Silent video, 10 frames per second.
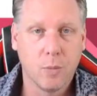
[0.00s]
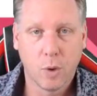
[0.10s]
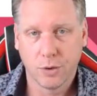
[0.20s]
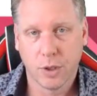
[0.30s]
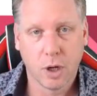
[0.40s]

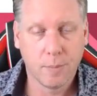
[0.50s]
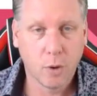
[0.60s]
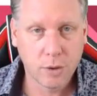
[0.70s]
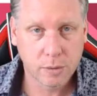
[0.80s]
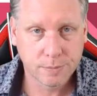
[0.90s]
want an
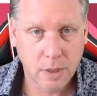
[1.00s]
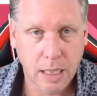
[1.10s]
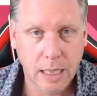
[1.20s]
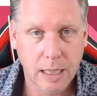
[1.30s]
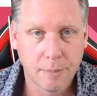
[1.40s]
iPod,
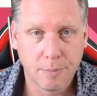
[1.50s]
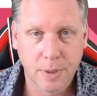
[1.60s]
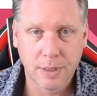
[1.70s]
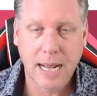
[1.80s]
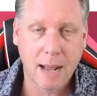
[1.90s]

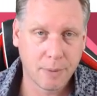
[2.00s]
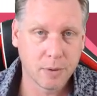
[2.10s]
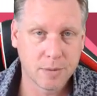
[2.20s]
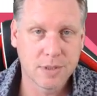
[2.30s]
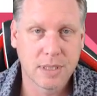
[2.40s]
but
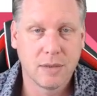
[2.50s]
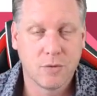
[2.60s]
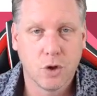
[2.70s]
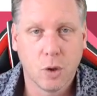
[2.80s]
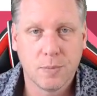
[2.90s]
Apple and Steve
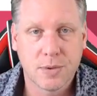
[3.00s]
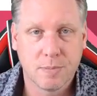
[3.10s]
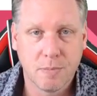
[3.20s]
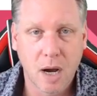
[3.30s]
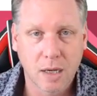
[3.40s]
Jobs
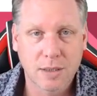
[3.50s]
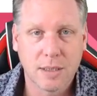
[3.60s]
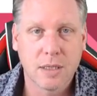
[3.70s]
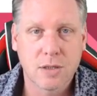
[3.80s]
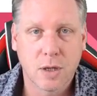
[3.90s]

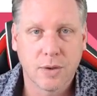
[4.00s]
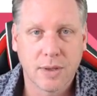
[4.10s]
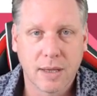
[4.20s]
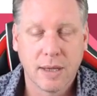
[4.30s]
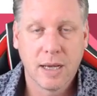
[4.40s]
marketed it so that
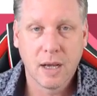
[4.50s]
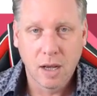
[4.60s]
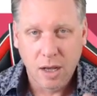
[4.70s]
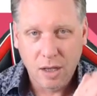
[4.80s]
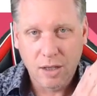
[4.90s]
they
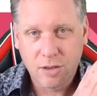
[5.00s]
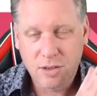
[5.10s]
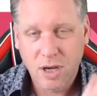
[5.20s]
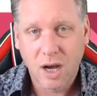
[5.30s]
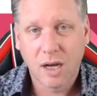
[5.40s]

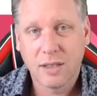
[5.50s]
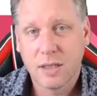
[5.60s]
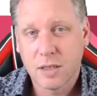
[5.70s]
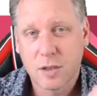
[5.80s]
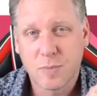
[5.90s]

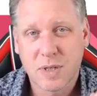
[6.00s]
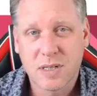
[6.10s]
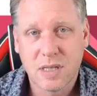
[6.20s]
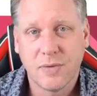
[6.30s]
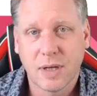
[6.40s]
targeted a
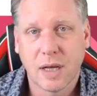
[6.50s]
specific